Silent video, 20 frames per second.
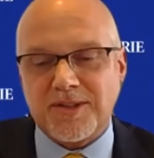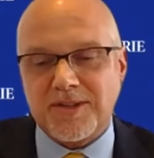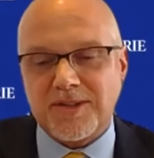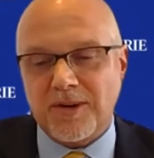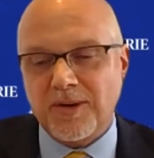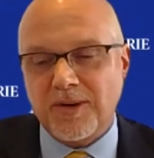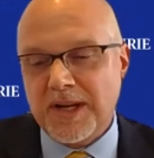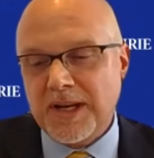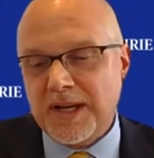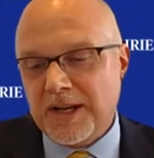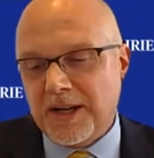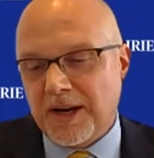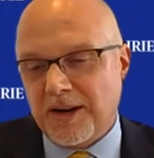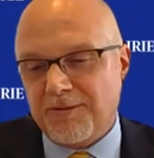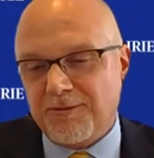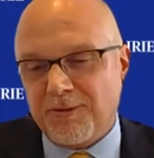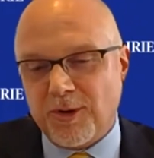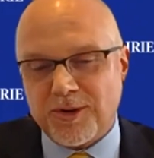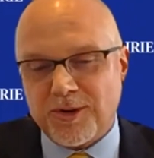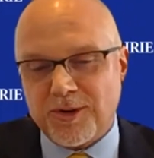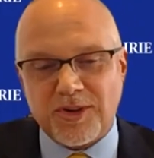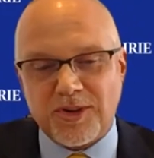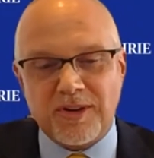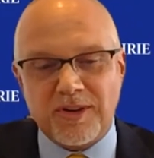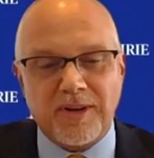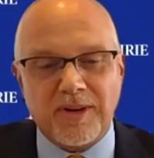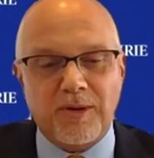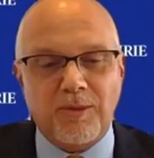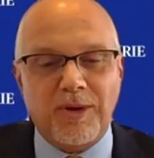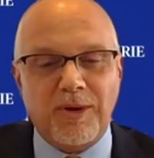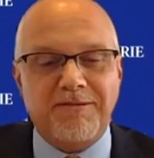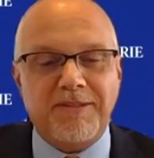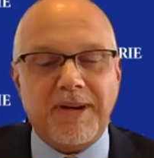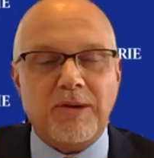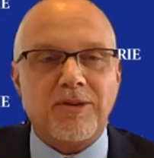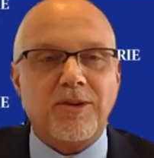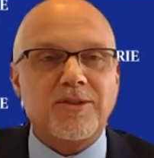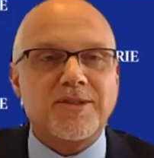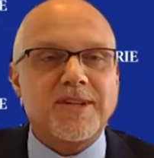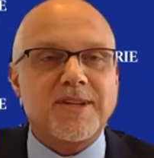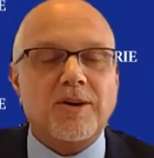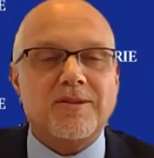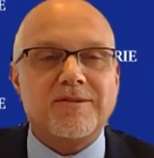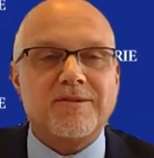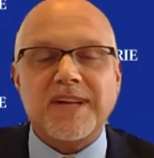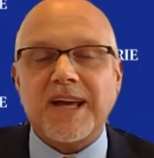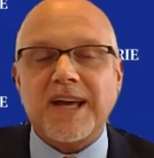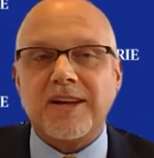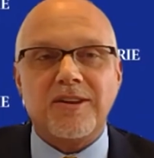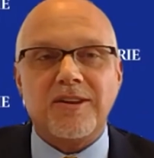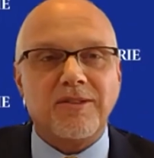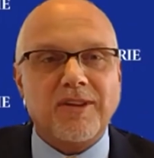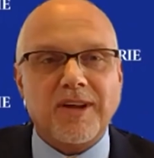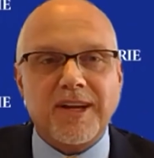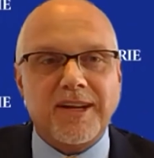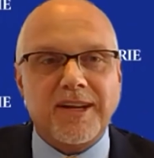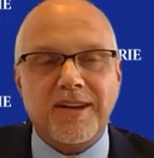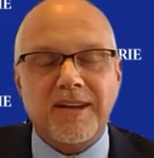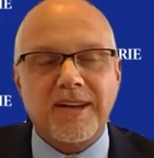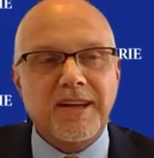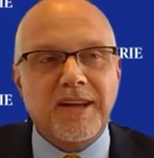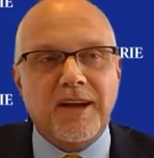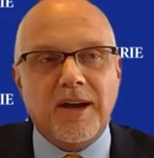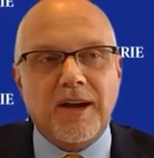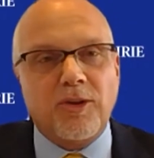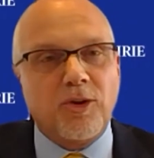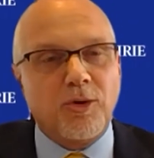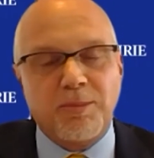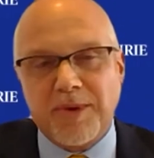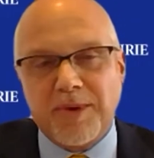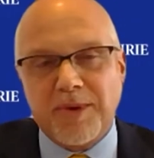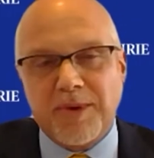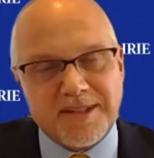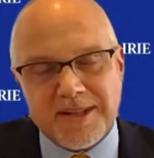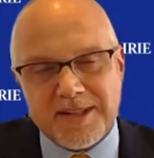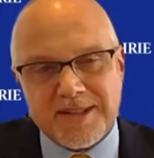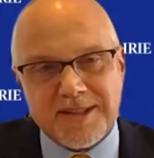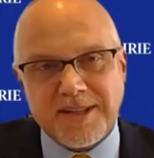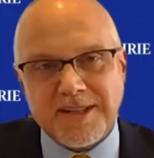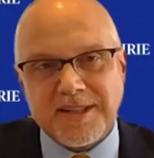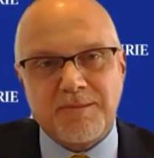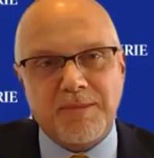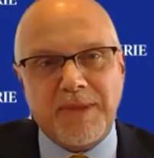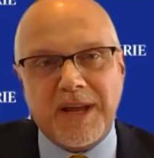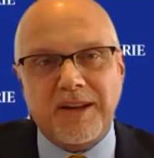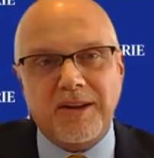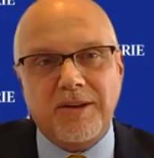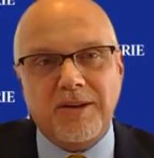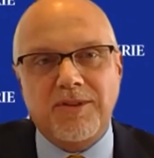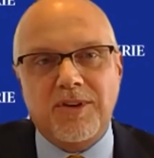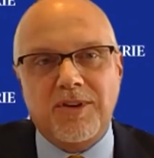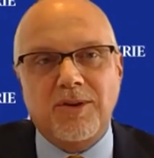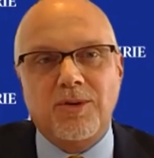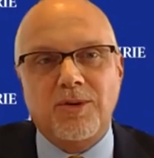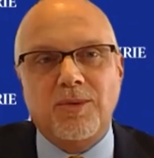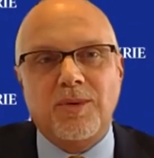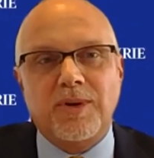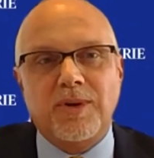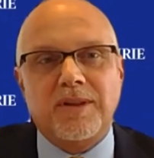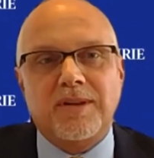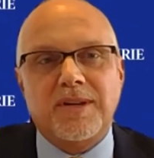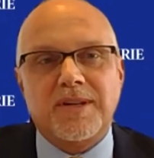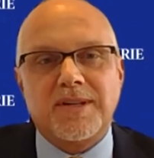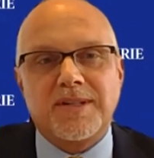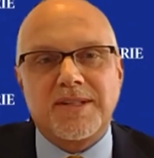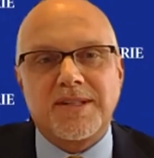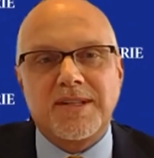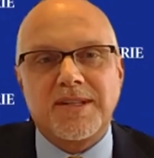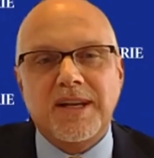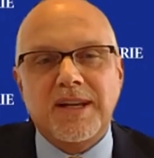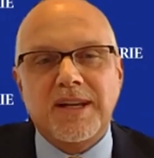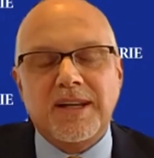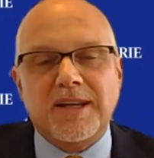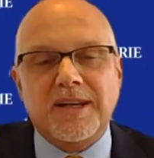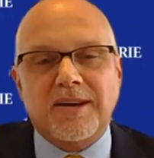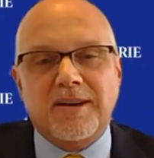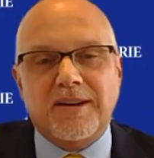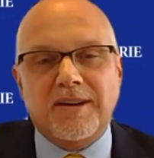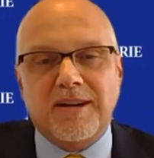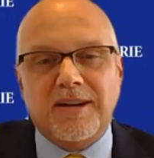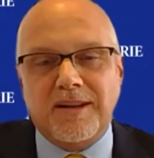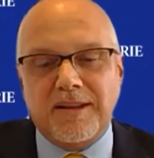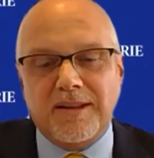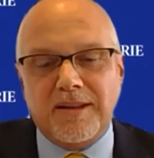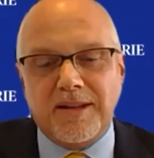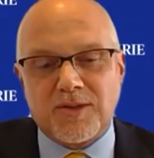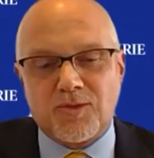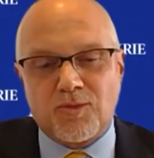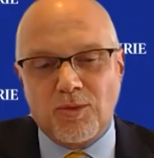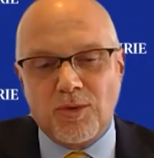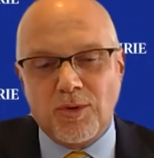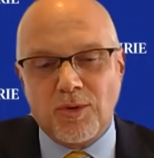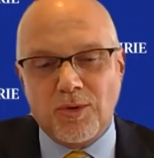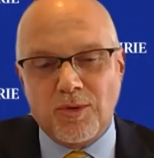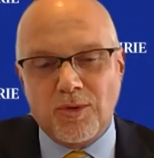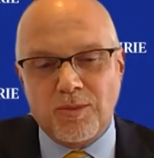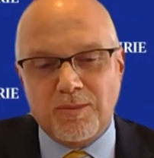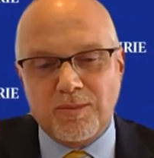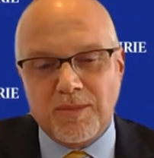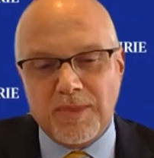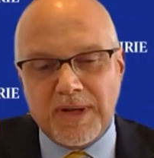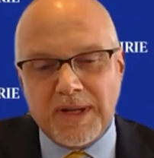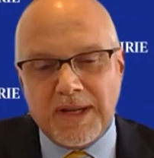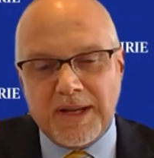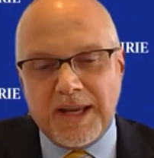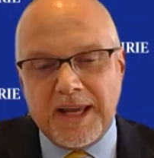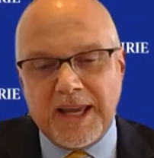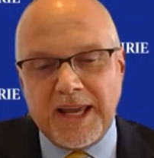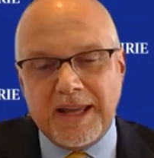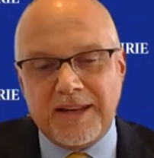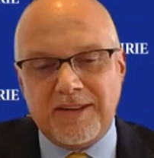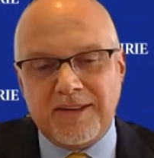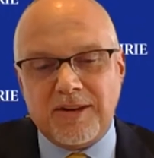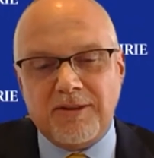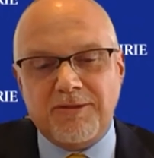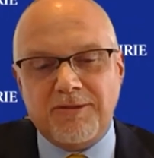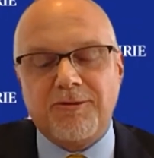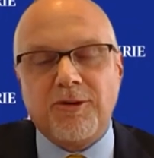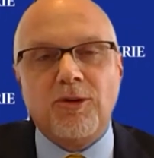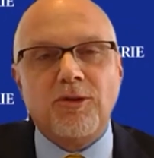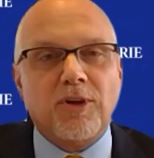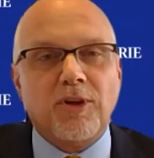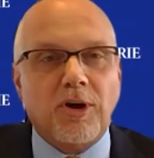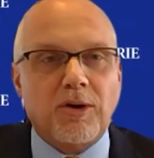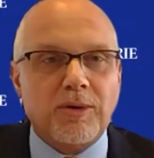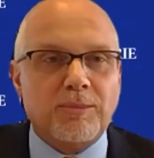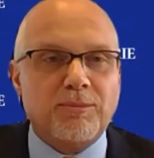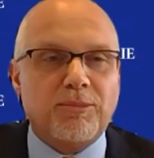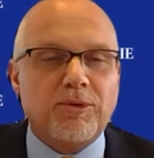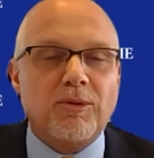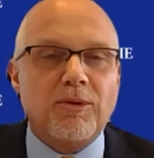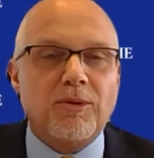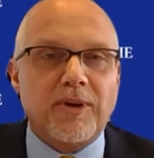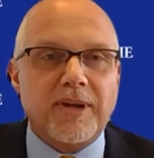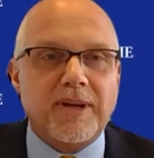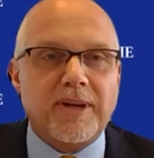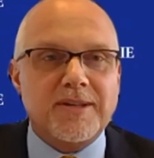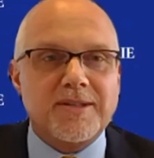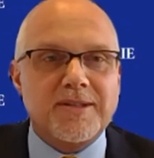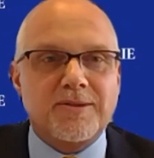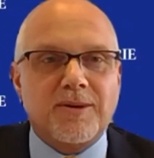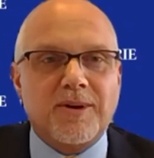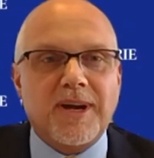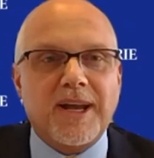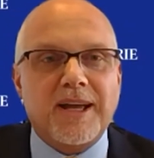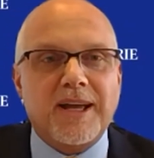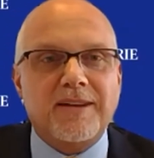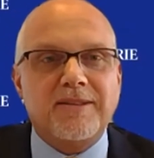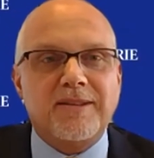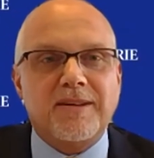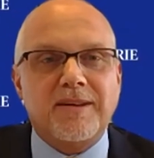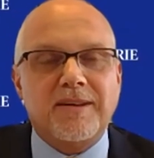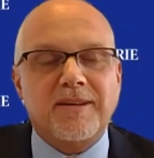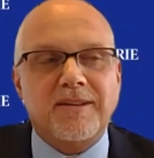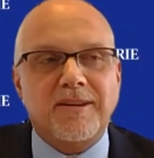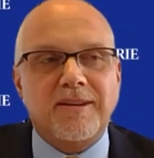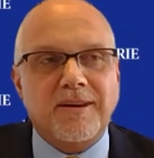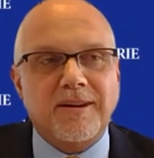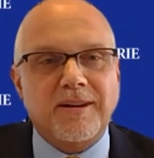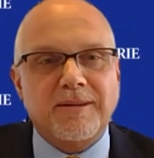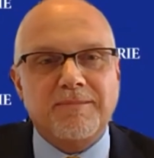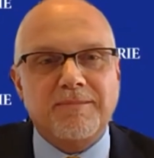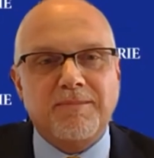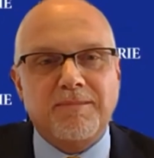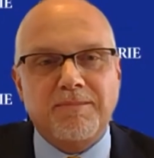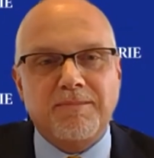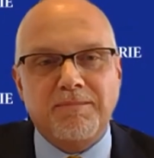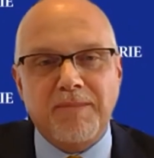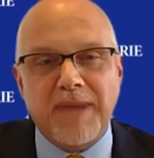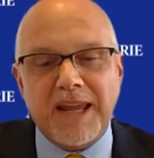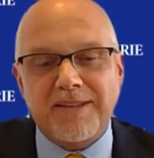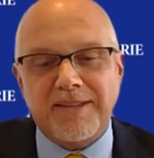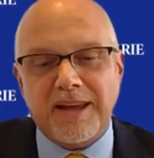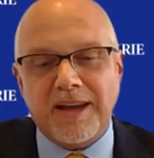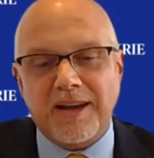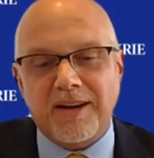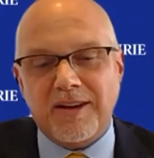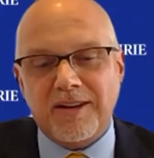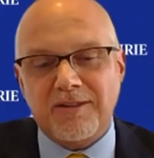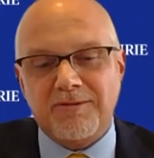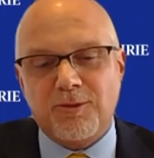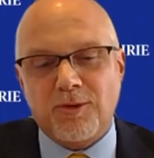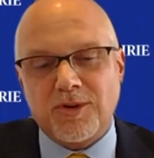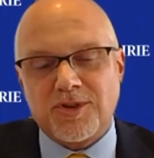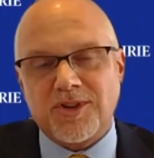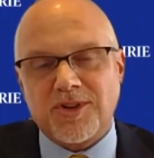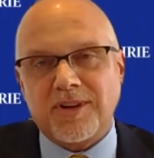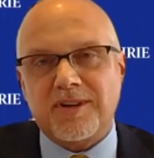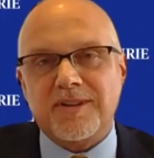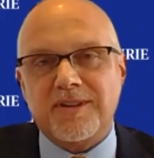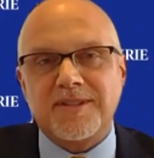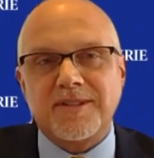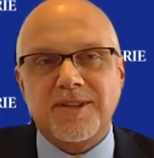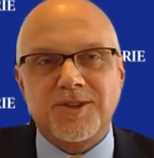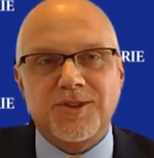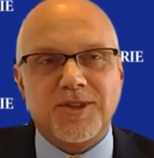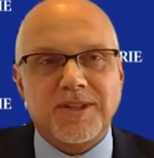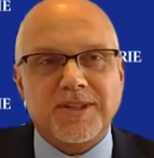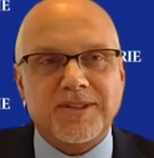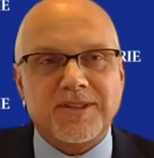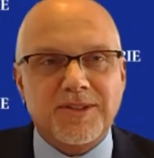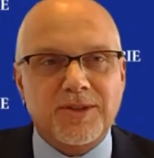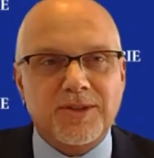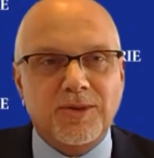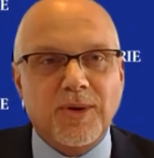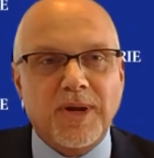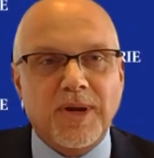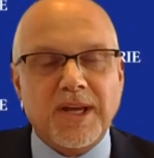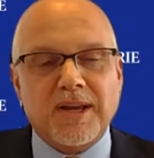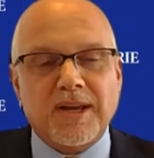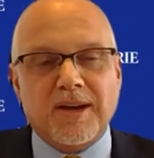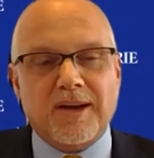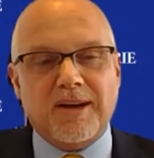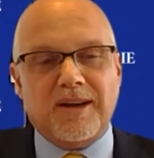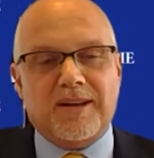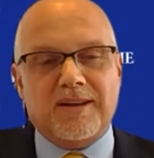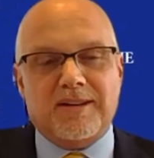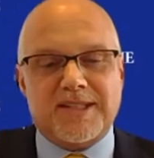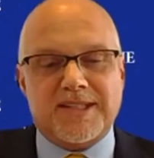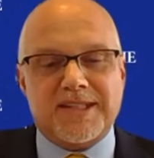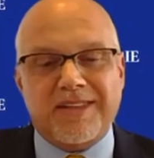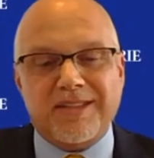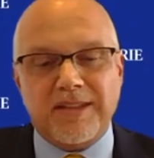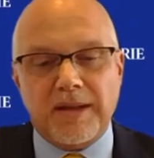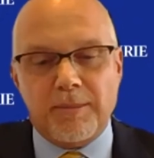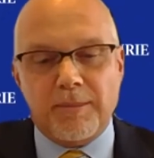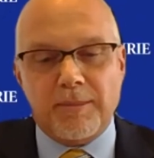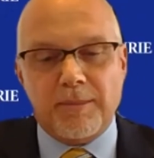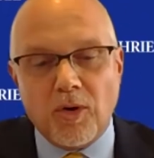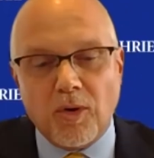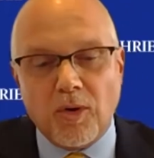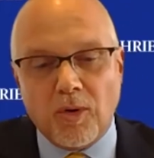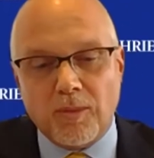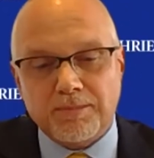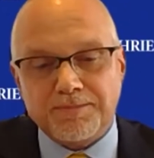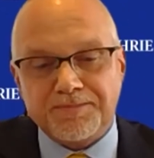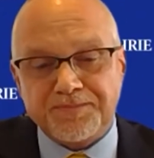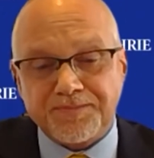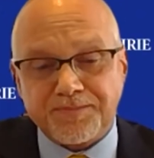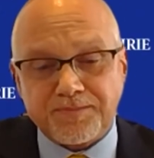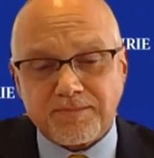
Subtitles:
So unfortunately, we found ourselves not unlike other businesses. Many of you in this room had to furlough employees or had to make that unfortunate decision to send them home.